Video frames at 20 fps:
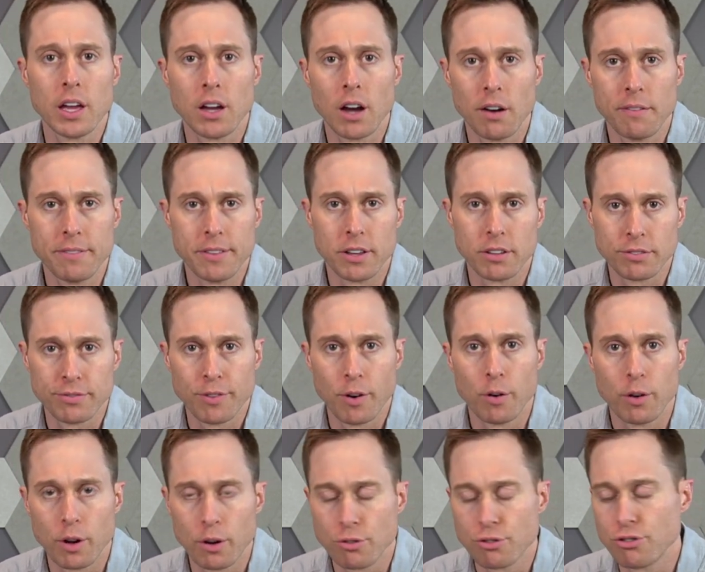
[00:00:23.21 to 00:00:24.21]
of this
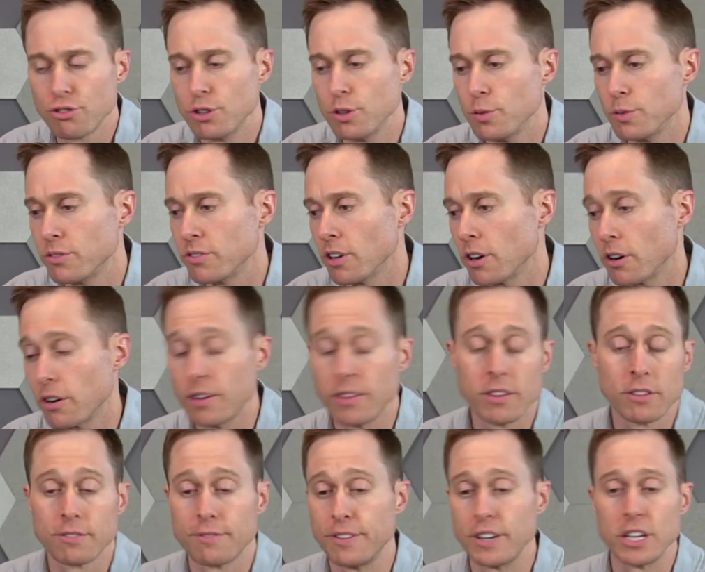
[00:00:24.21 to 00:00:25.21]
photo shoot or in
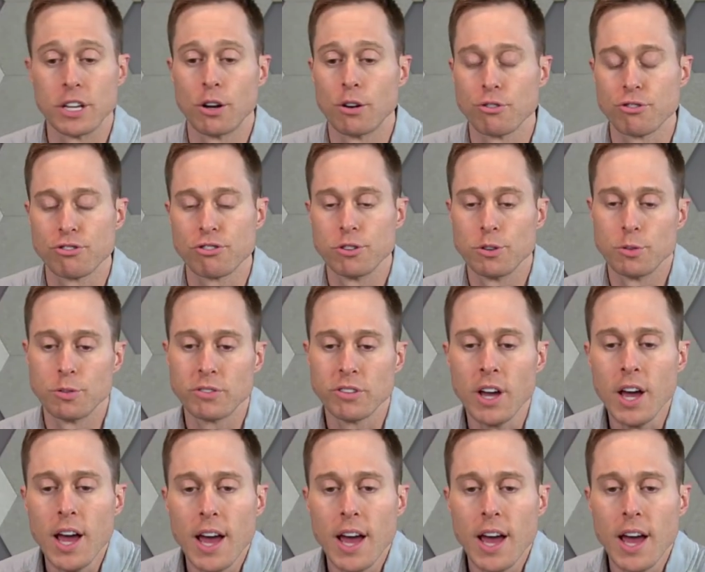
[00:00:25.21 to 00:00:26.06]
this video shoot,